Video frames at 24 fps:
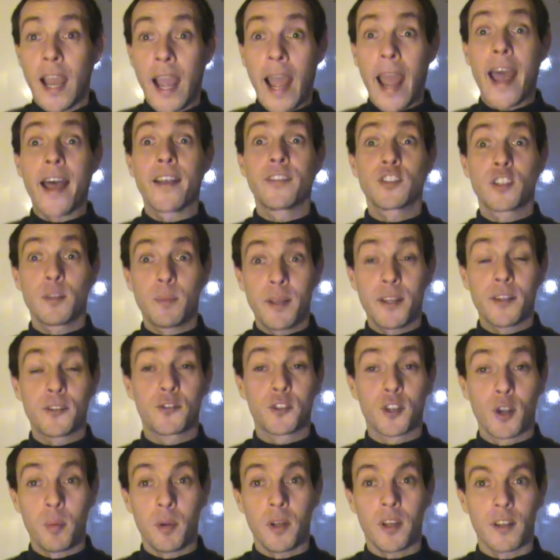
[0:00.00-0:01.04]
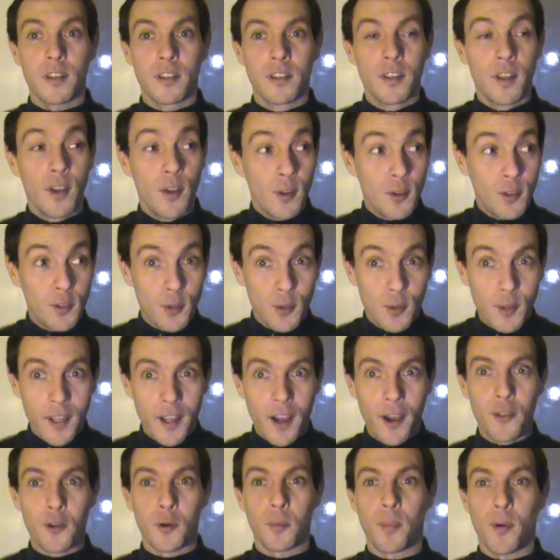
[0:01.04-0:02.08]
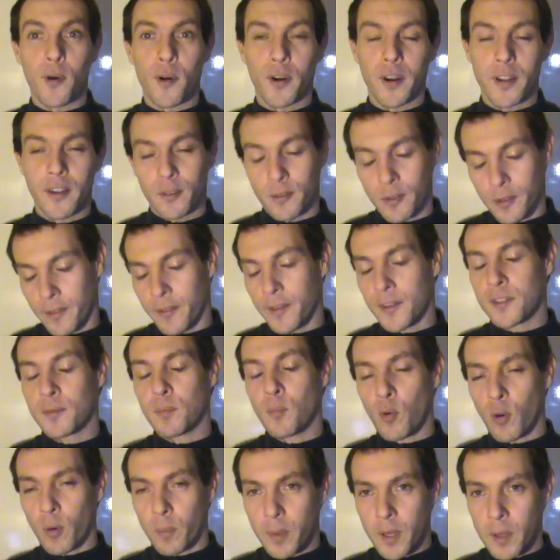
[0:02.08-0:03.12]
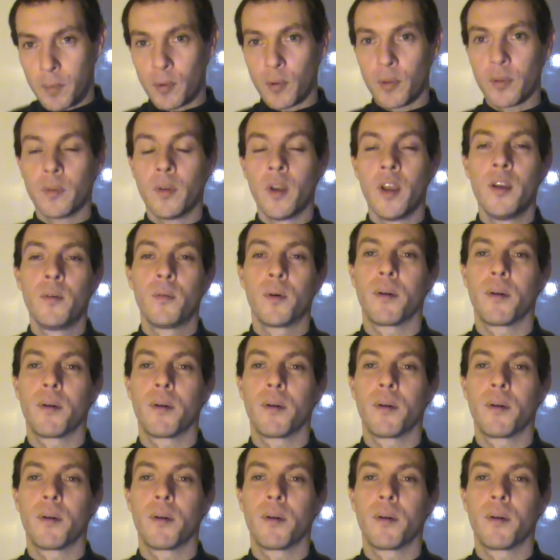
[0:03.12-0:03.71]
has to be attributed to the other party, or if it's more people,